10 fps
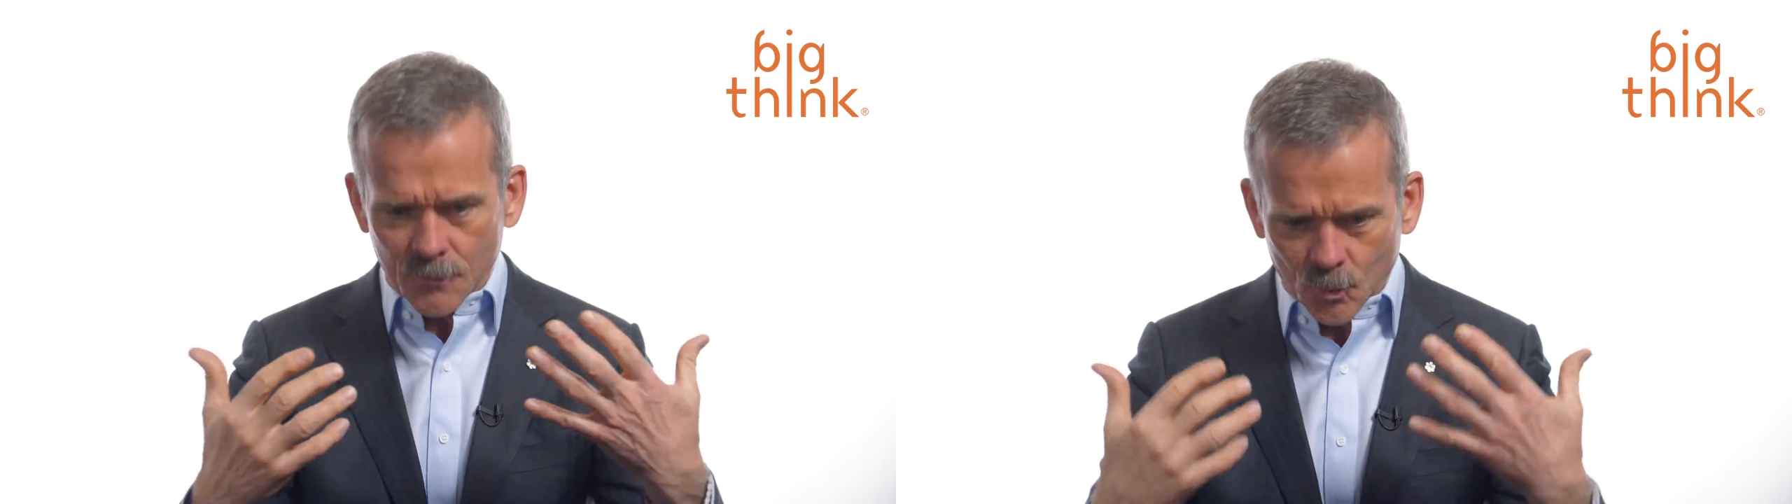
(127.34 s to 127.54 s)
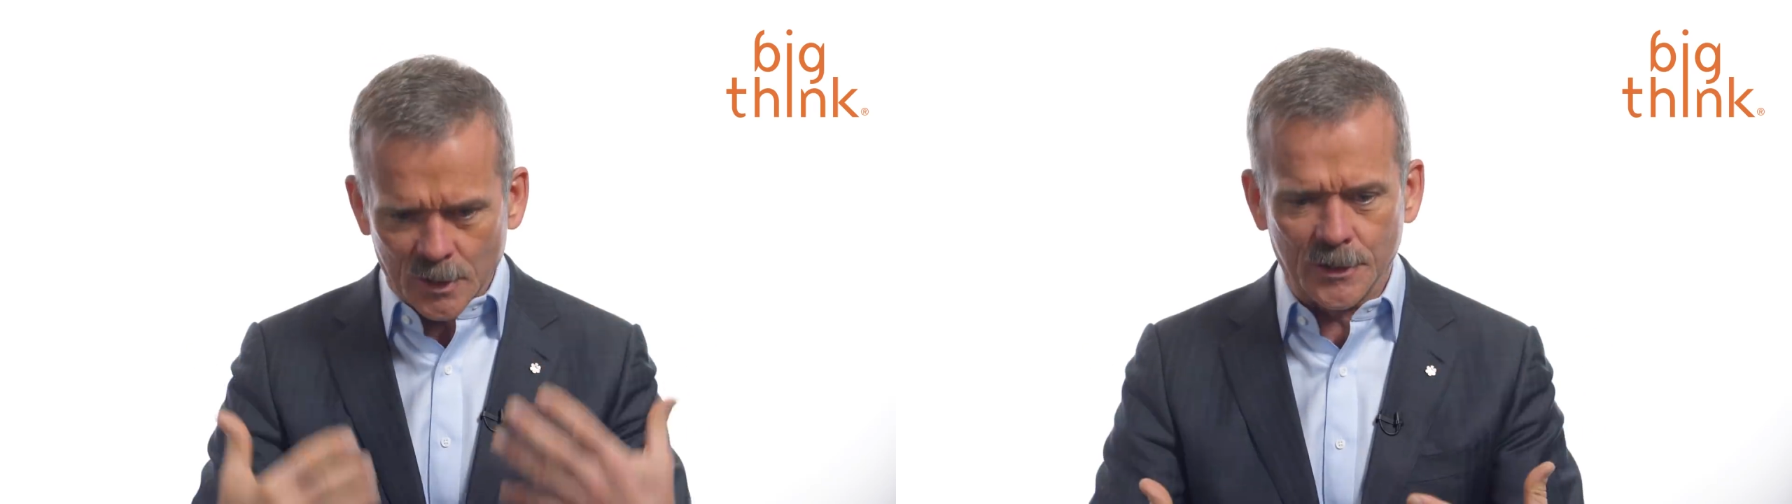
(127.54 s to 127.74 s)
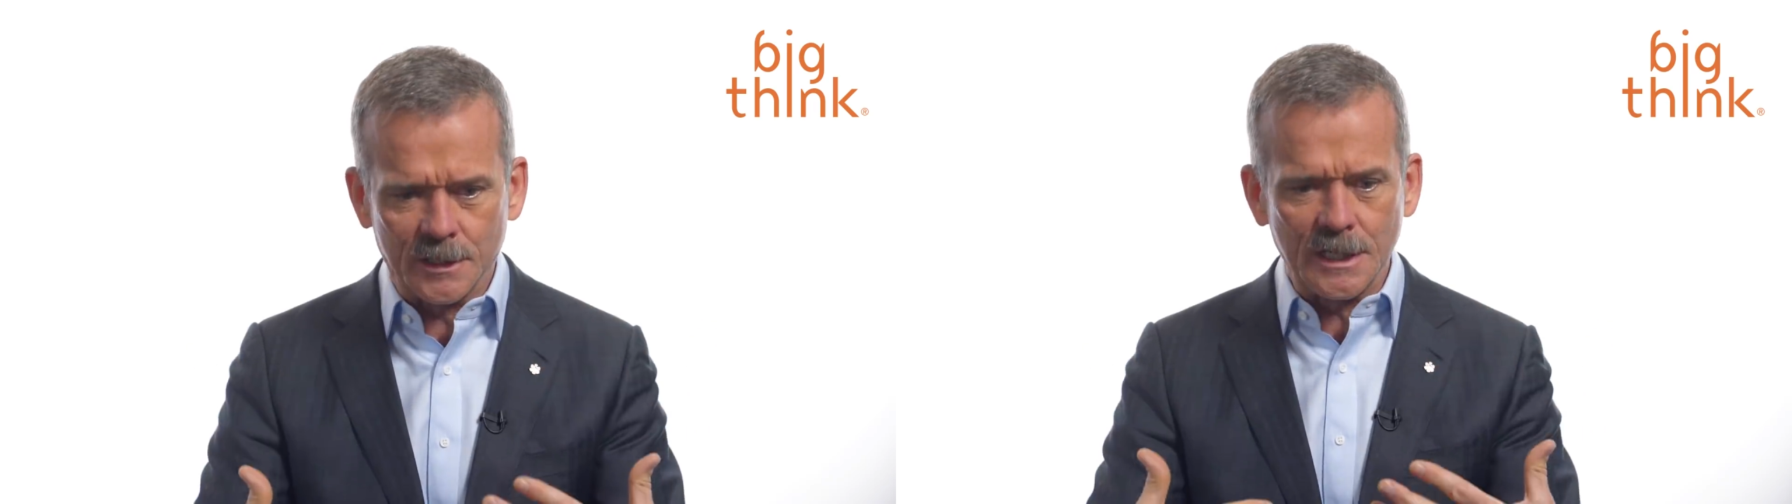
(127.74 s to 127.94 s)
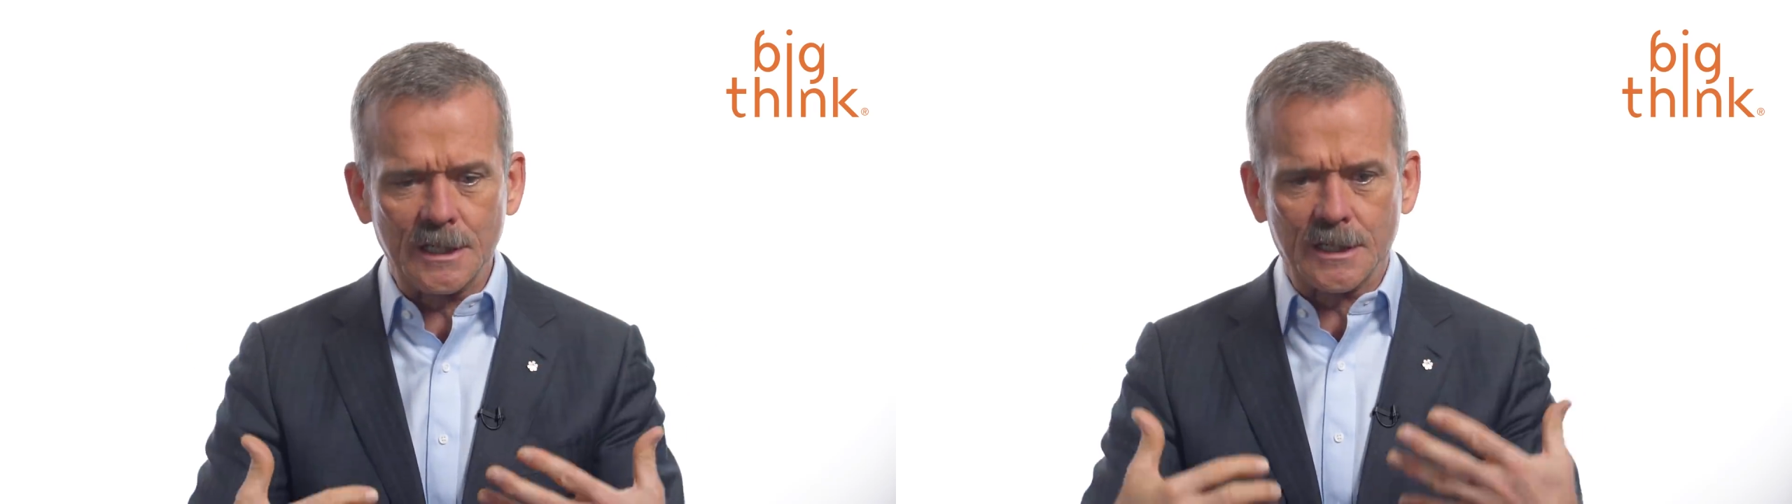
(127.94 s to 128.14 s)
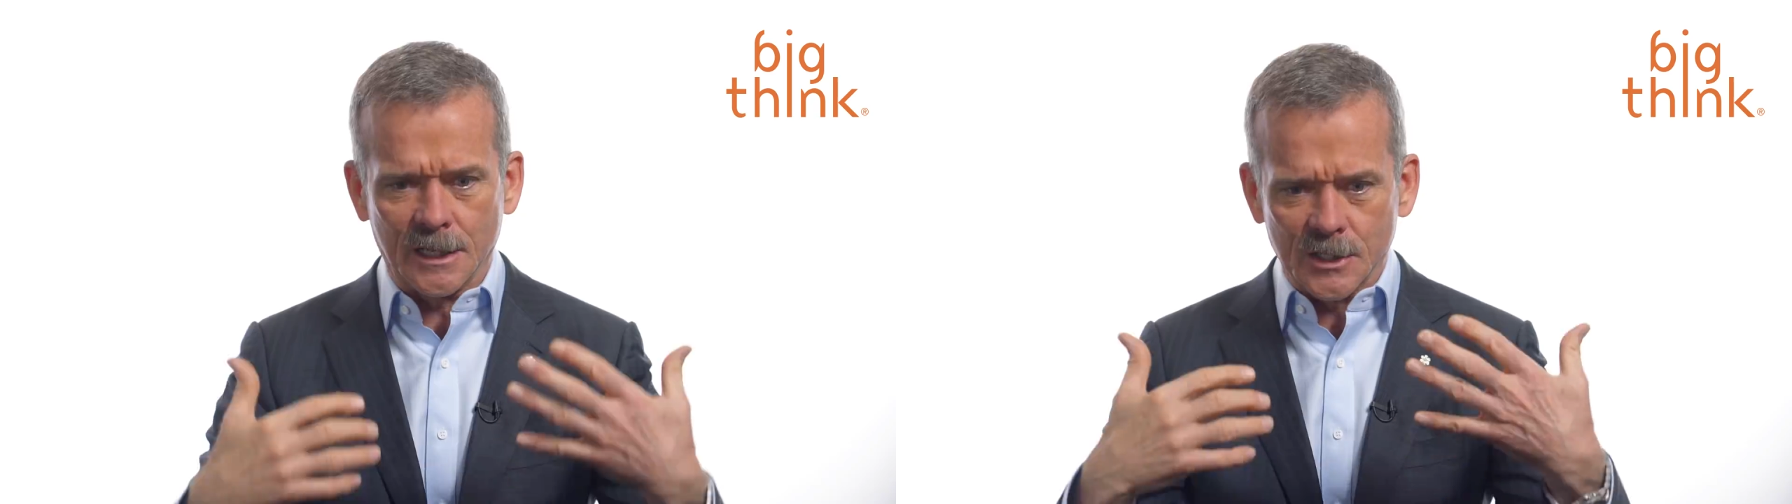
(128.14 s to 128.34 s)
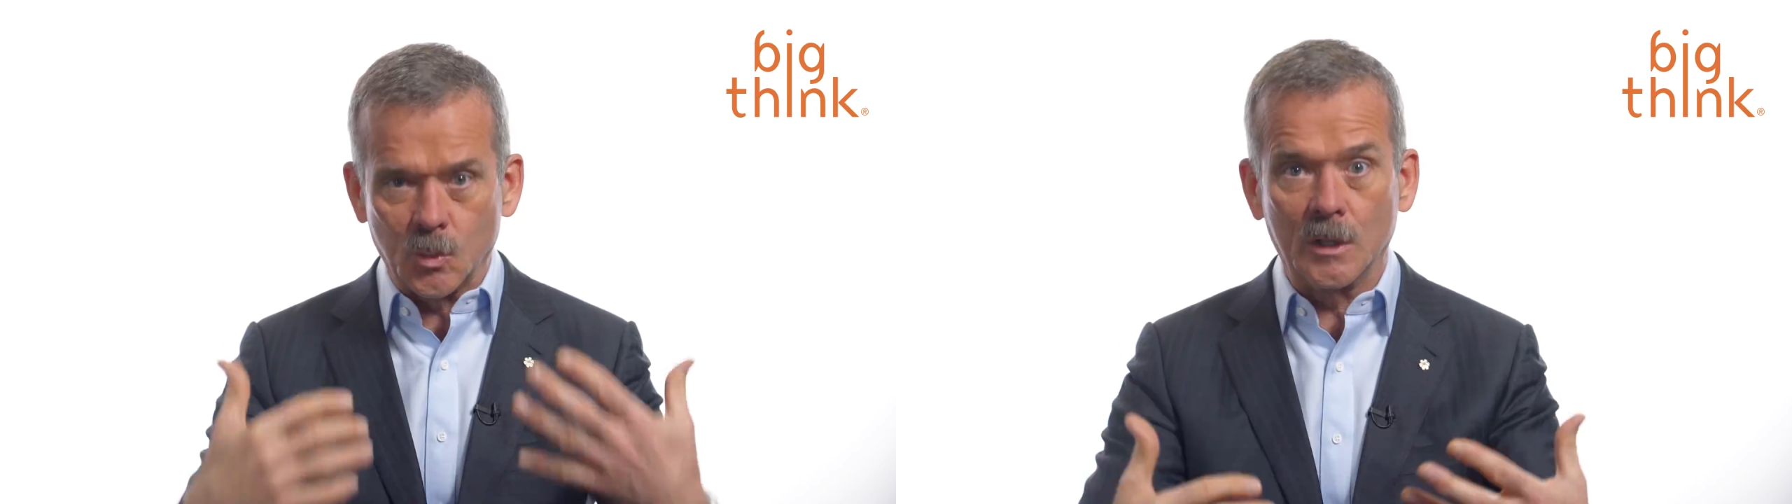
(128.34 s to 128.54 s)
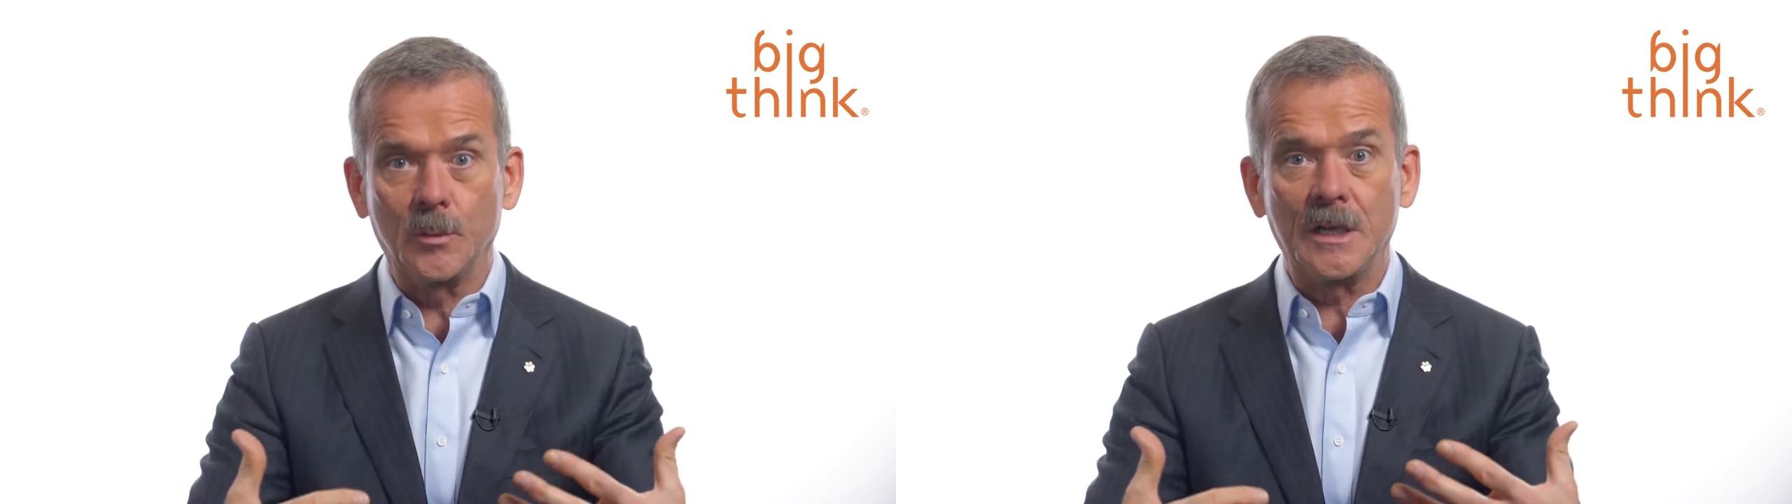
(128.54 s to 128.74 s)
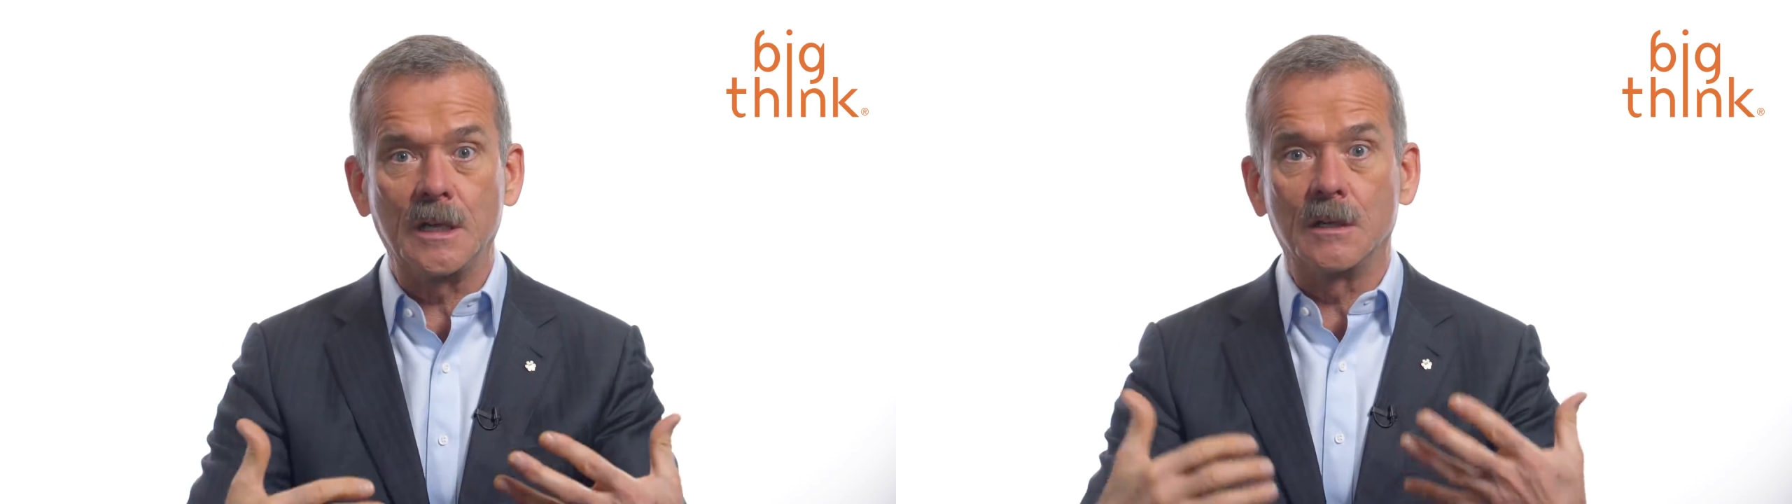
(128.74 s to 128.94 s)
What are the details? What do
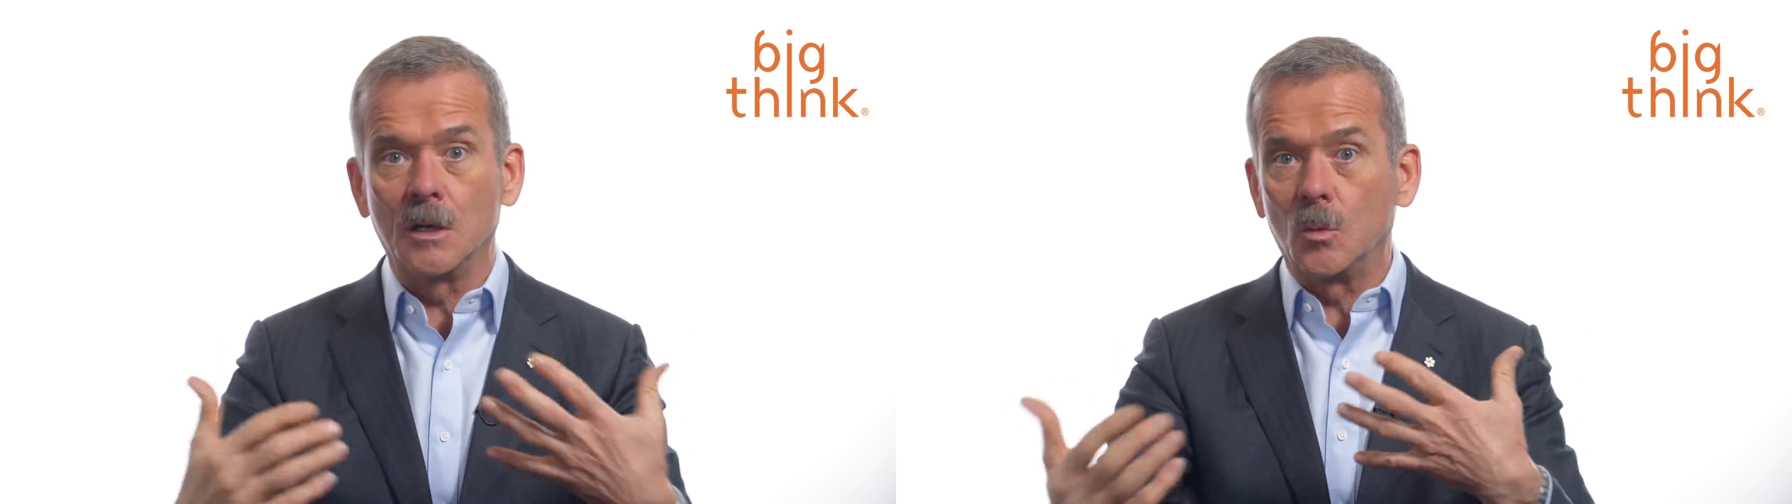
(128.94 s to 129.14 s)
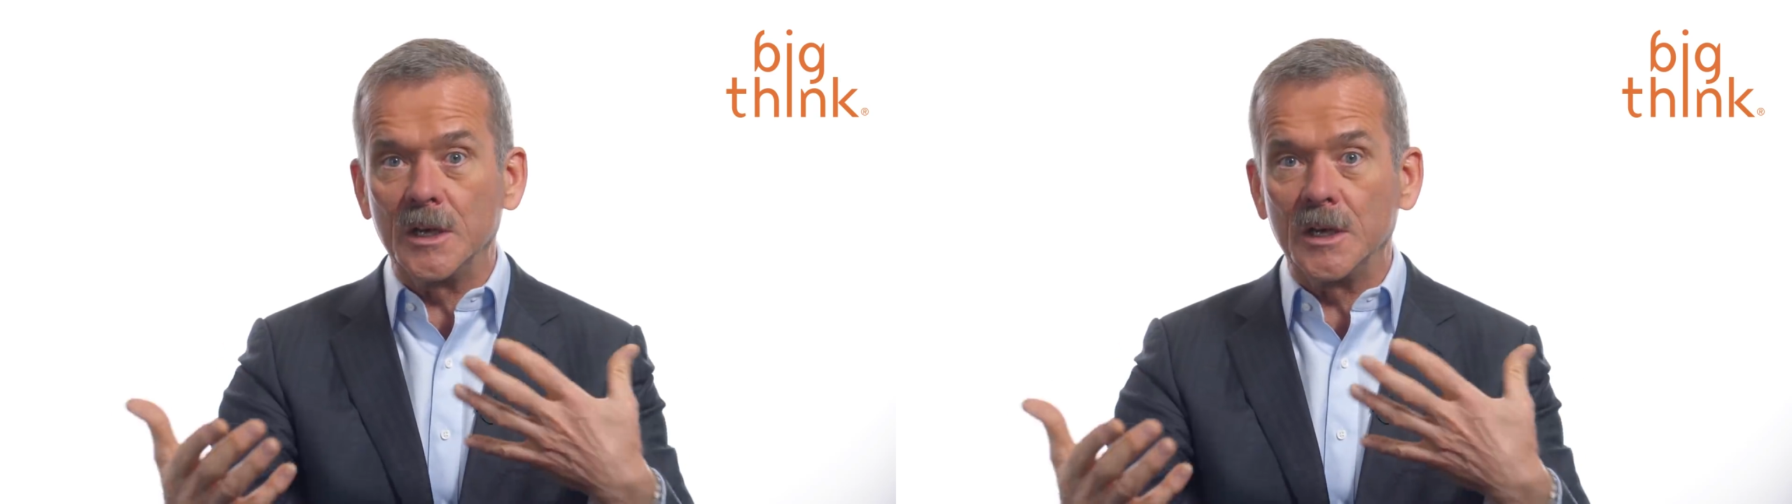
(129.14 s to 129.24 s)
we need to know?